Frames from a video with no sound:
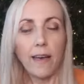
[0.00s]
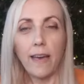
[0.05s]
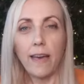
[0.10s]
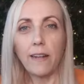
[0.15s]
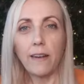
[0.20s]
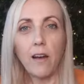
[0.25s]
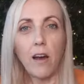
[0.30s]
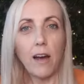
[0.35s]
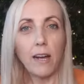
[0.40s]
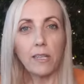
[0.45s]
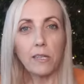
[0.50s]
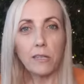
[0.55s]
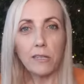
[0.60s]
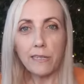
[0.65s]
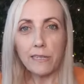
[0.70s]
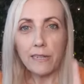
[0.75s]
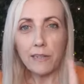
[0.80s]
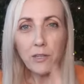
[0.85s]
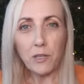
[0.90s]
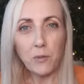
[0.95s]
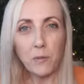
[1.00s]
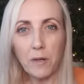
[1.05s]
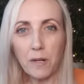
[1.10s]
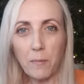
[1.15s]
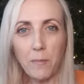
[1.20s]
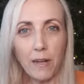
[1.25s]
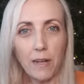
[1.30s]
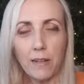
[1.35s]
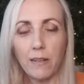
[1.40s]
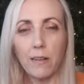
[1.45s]
and I just said to one
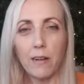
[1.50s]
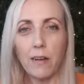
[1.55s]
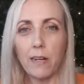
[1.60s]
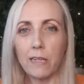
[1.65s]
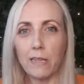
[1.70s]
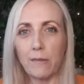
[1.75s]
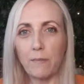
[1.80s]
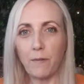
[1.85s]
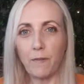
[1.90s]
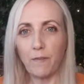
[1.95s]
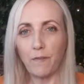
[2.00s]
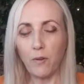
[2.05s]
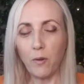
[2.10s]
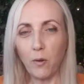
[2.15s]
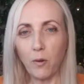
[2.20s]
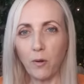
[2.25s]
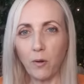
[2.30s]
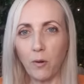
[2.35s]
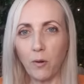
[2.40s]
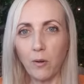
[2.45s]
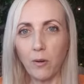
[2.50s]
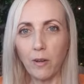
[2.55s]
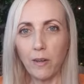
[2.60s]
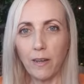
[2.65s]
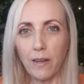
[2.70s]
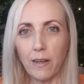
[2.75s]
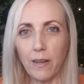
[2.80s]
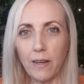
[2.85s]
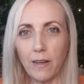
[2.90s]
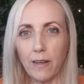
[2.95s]
of my clients before,
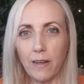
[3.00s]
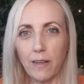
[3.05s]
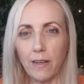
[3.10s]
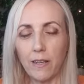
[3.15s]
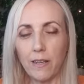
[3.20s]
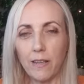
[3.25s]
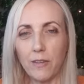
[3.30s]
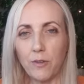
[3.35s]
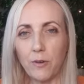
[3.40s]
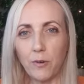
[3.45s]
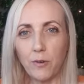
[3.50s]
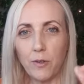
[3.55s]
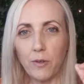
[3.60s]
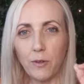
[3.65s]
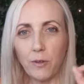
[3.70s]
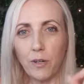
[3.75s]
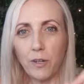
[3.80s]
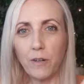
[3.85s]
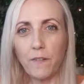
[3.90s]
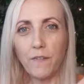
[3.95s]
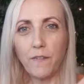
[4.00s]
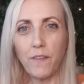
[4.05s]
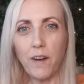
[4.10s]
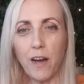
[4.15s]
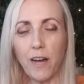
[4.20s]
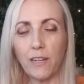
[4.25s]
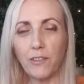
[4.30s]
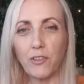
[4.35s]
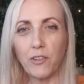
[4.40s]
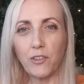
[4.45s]
you're going to
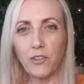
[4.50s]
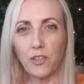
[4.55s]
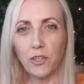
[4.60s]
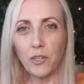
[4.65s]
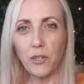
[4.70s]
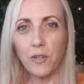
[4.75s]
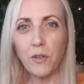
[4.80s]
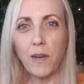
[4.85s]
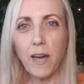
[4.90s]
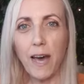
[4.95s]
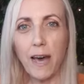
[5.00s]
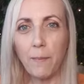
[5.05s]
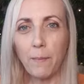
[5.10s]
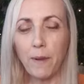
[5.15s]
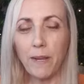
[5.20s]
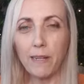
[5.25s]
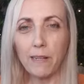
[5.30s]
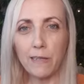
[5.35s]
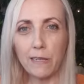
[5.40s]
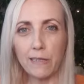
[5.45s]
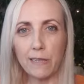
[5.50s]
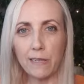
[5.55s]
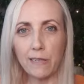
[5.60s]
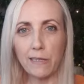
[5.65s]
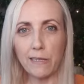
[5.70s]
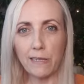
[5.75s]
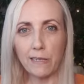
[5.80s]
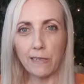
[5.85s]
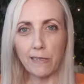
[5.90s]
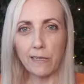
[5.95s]
find true happiness and
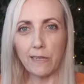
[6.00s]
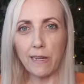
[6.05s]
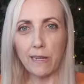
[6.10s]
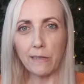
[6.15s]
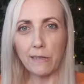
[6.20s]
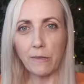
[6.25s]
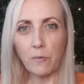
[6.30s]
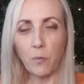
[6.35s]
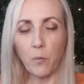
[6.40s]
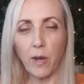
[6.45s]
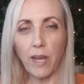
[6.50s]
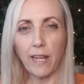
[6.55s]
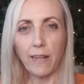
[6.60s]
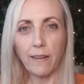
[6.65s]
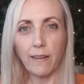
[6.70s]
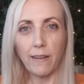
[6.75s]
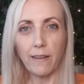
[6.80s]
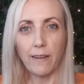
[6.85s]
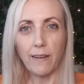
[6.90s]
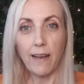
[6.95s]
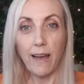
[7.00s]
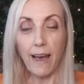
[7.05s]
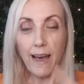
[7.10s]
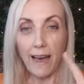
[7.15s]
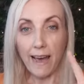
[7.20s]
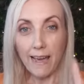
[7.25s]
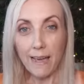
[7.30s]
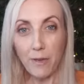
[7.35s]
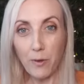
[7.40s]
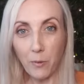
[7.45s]
success when
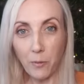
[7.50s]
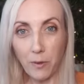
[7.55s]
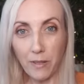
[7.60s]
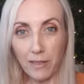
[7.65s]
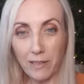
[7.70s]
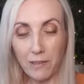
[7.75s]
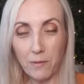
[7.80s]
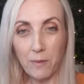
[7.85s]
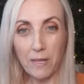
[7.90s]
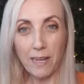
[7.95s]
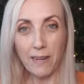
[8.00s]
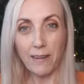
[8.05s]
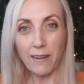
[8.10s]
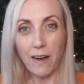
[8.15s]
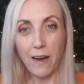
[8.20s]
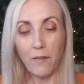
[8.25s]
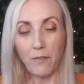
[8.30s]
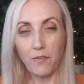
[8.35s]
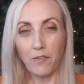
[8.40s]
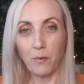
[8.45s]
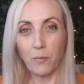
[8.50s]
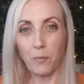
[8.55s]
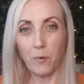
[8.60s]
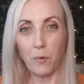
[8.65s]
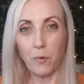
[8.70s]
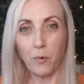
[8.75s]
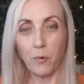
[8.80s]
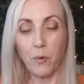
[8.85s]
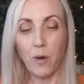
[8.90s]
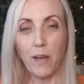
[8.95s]
A, you're willing to be
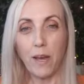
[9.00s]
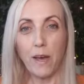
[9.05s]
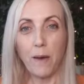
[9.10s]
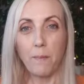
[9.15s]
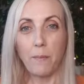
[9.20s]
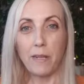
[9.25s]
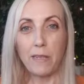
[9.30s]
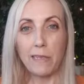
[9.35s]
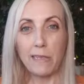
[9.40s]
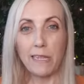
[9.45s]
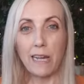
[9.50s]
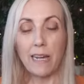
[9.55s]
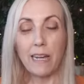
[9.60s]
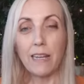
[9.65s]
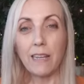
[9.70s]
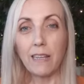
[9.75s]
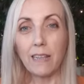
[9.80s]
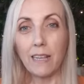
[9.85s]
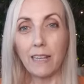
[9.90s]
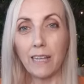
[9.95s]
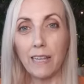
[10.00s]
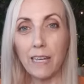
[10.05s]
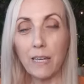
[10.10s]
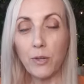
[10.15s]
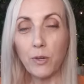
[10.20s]
uncomfortable, but secondly,